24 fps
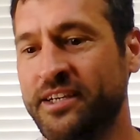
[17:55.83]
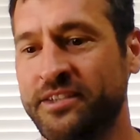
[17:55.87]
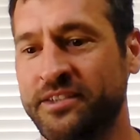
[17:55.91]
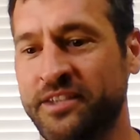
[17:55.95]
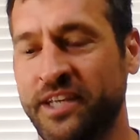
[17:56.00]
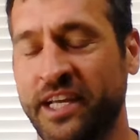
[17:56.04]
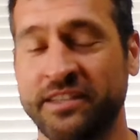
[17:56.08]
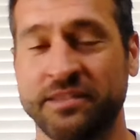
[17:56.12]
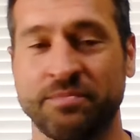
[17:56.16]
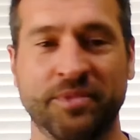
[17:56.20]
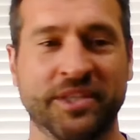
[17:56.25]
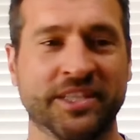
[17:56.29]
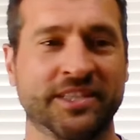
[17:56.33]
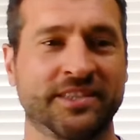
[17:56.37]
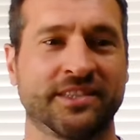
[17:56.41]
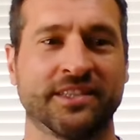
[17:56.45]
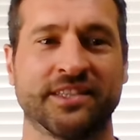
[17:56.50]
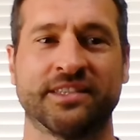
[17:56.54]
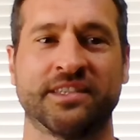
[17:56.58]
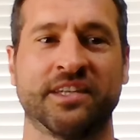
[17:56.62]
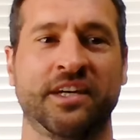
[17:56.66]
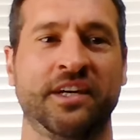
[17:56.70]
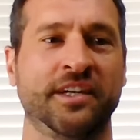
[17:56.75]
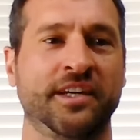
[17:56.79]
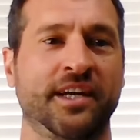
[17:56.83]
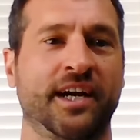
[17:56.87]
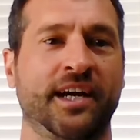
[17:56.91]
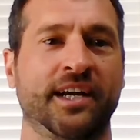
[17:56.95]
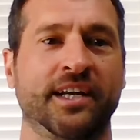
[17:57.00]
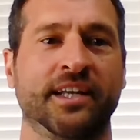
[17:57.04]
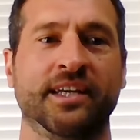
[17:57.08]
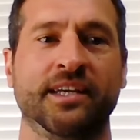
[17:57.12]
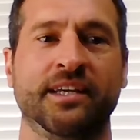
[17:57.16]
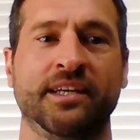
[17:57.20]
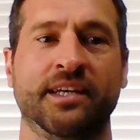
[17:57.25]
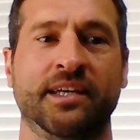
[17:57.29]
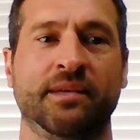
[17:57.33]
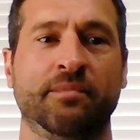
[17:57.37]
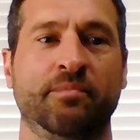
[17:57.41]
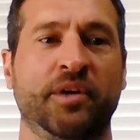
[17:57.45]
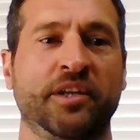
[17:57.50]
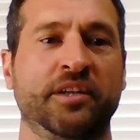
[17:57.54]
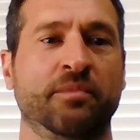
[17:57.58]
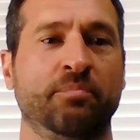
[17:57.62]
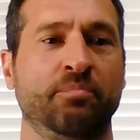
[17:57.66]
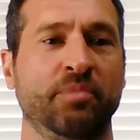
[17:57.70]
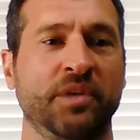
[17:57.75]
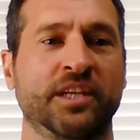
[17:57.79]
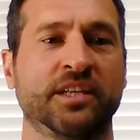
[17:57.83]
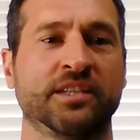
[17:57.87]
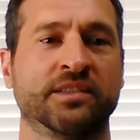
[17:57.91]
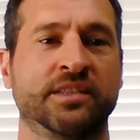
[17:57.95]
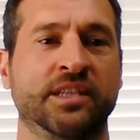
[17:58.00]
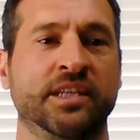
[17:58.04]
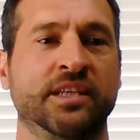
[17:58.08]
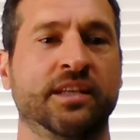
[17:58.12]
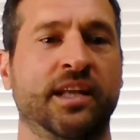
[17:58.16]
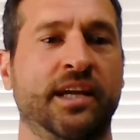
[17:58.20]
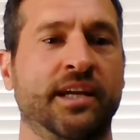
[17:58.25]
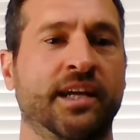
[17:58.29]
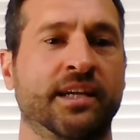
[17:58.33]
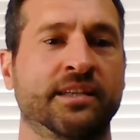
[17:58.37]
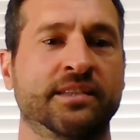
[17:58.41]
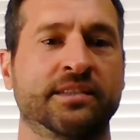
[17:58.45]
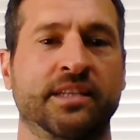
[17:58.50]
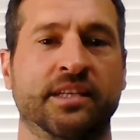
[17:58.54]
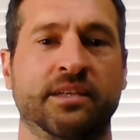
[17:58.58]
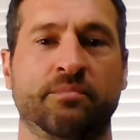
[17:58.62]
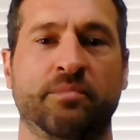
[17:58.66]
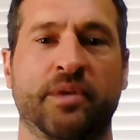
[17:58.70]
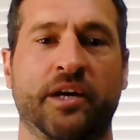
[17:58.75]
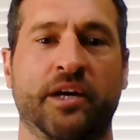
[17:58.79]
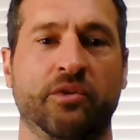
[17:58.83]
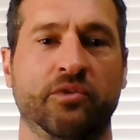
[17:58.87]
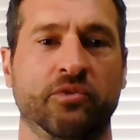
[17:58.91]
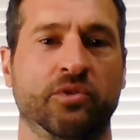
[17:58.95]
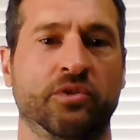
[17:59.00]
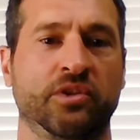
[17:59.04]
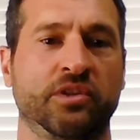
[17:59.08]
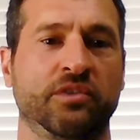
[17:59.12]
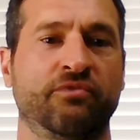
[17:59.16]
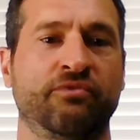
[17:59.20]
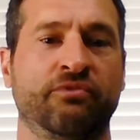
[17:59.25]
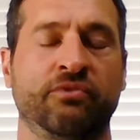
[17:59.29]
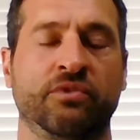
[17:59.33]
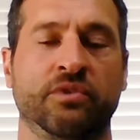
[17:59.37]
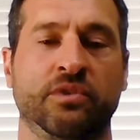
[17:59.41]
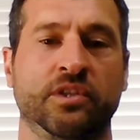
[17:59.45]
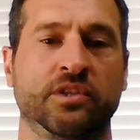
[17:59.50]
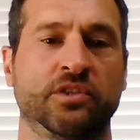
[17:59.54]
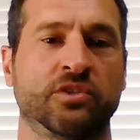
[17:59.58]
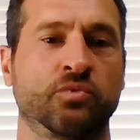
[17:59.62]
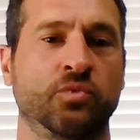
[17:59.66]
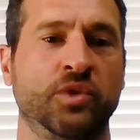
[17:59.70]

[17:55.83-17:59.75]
So that's missed a ton on it. But the biggest thing, like I said, about the